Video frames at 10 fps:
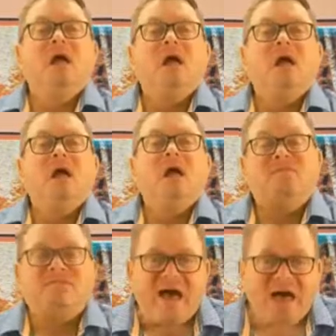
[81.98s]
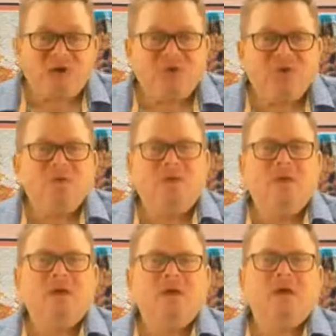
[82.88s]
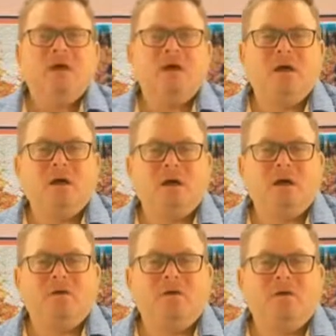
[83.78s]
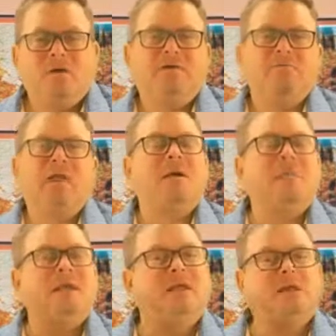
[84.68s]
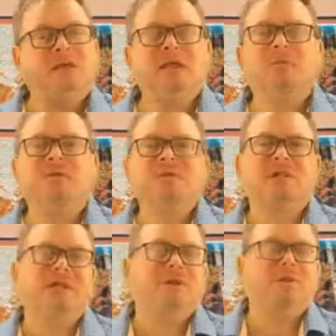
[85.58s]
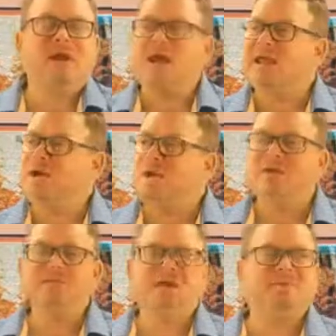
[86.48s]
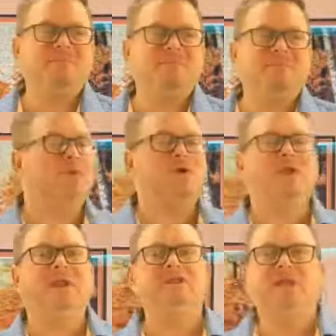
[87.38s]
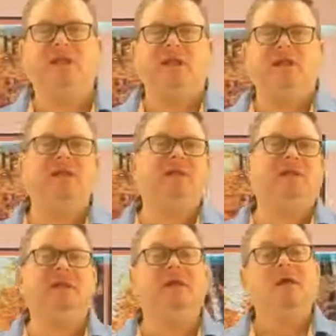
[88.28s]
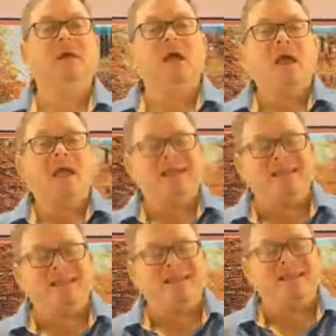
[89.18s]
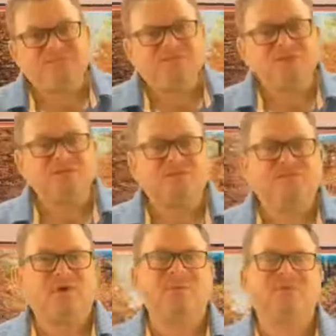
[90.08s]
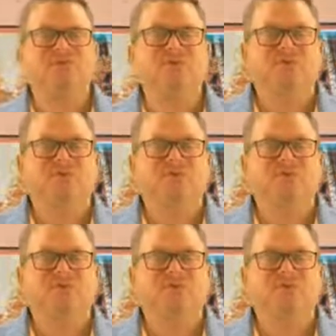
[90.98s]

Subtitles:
the value of cleaning. I mean, cleaning was cleaning, right? I hear it all the time. Someone will say, well, cleaning, cleaning, cleaning, cleaning. And that is furthest from the truth.